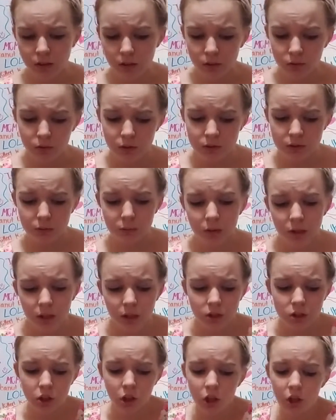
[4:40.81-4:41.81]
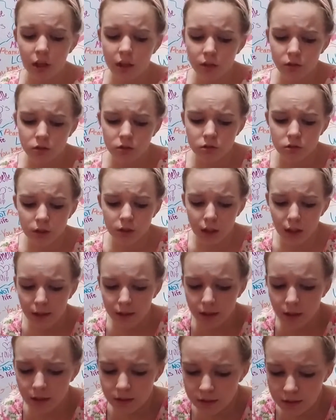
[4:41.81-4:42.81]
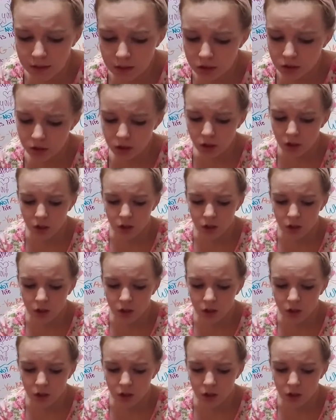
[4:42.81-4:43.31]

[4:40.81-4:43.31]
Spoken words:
Once Upon a Child, I got this.